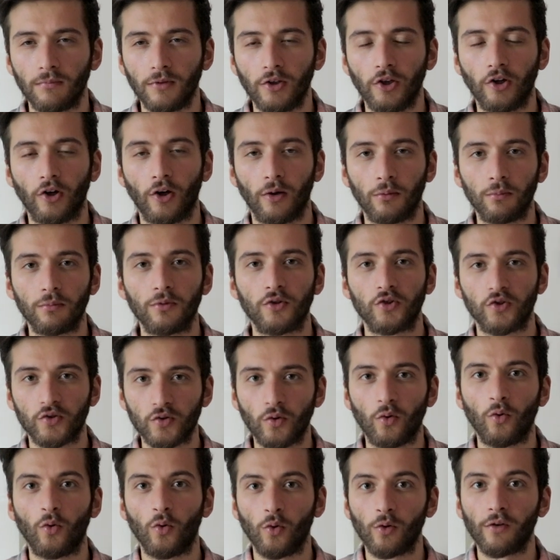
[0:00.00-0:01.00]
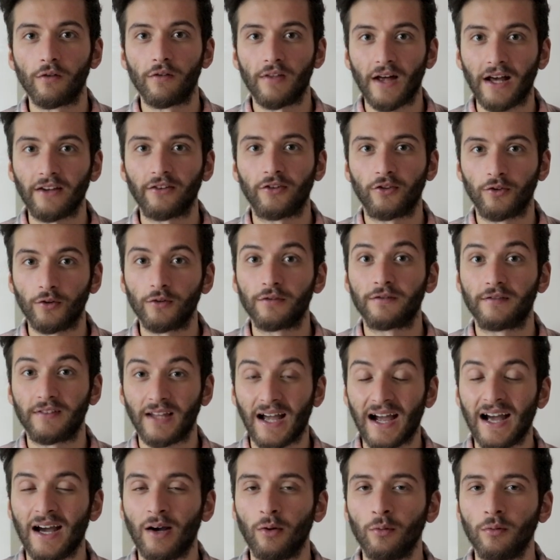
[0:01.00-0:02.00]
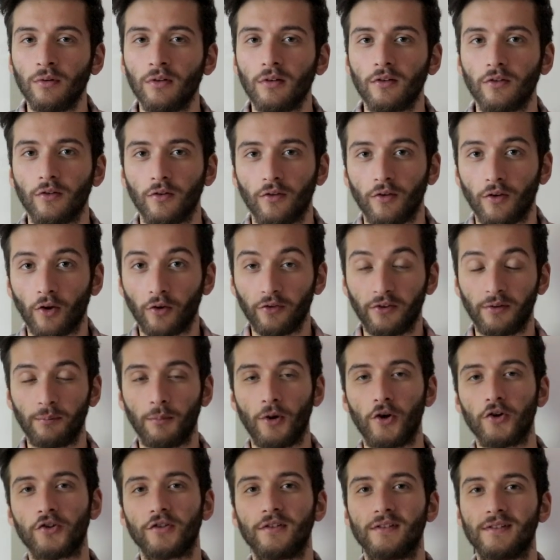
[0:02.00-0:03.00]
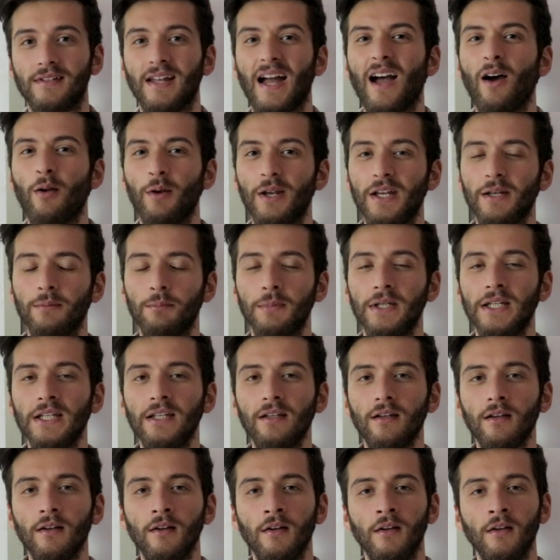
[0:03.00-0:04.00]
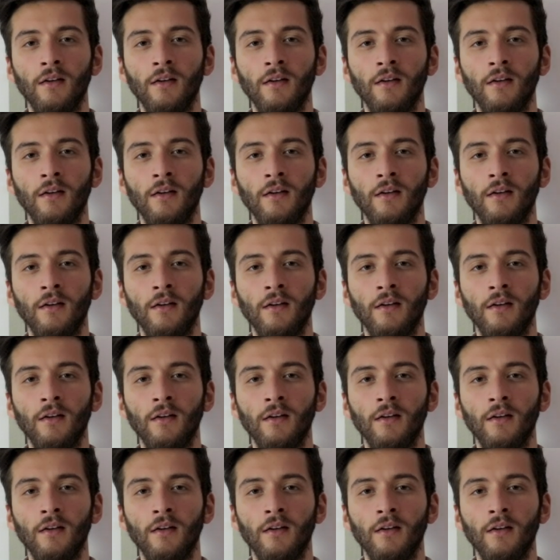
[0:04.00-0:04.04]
you know, shut all of that stuff down, those emotions down in me.